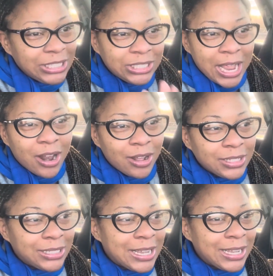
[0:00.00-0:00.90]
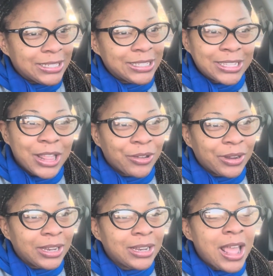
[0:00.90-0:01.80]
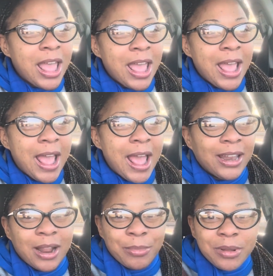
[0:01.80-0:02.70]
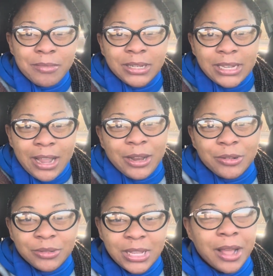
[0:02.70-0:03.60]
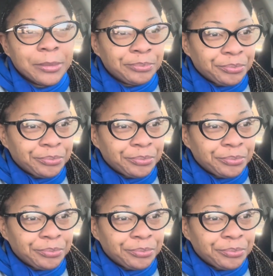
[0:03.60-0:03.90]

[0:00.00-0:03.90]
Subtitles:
Shout out to Texas Southern. And then I put my jacket on top.